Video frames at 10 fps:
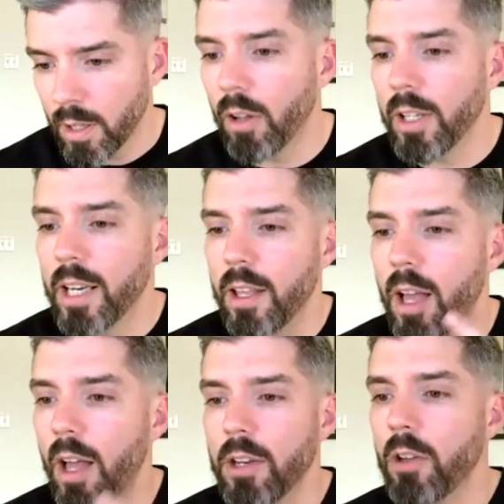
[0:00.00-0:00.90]

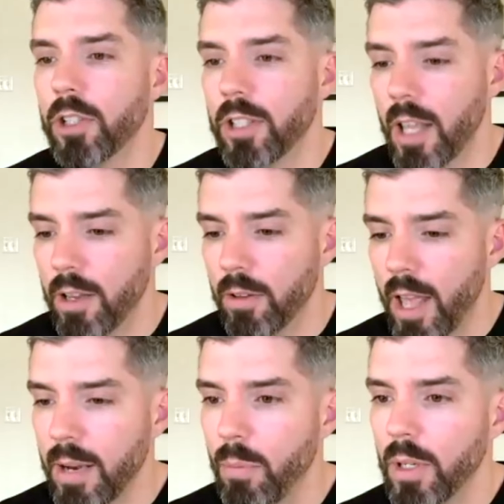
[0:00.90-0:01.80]
Lena, no, just
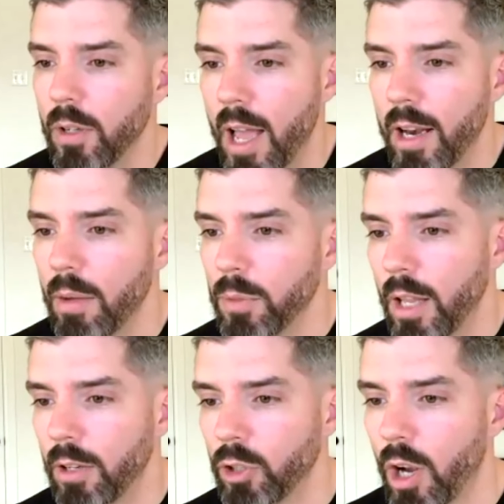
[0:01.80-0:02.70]
that same one you had up,
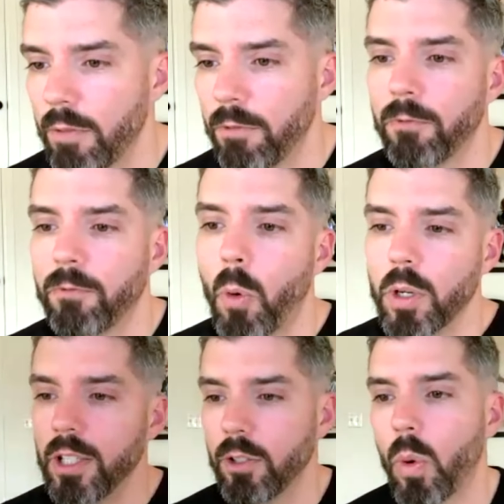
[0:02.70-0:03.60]
that John
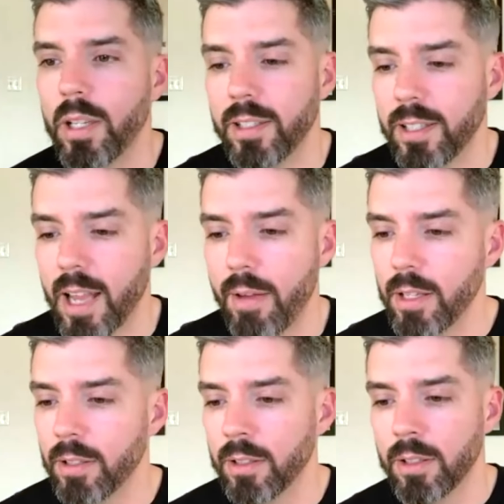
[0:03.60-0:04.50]

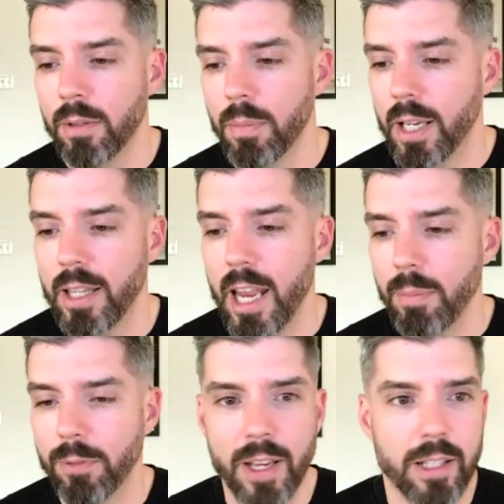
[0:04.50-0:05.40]
14:27, but in the
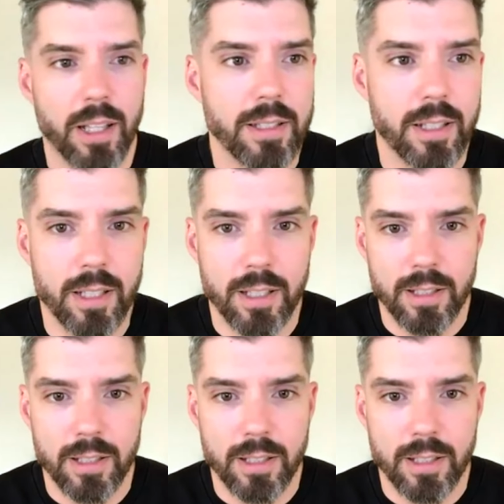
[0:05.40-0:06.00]
Amplified Classic.